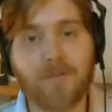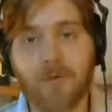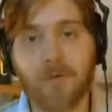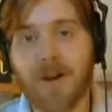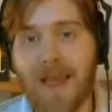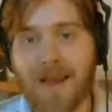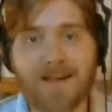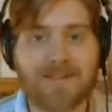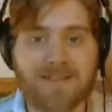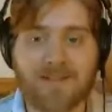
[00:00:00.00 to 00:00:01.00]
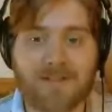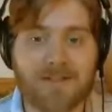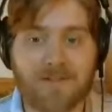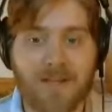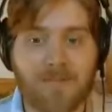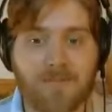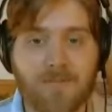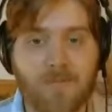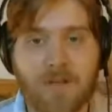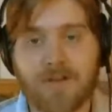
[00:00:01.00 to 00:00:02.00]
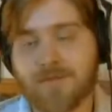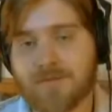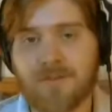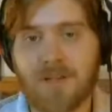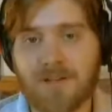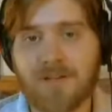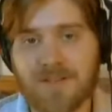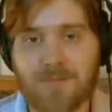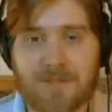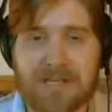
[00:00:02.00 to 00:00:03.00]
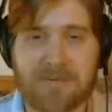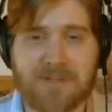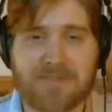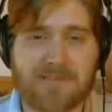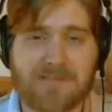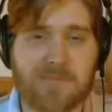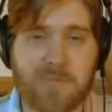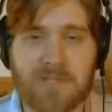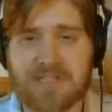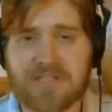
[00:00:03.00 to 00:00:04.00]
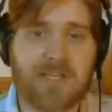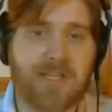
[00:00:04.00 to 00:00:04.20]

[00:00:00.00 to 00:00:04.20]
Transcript: for any Silent Hill game. Well, it does give me nightmares too, but